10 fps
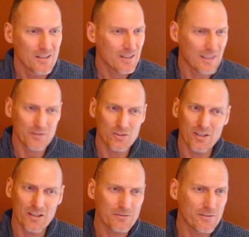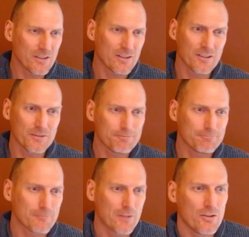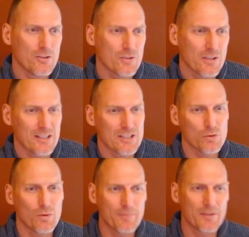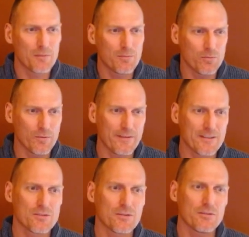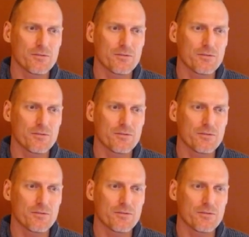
kind of your gut feeling, and you sort of get swept up with this sort of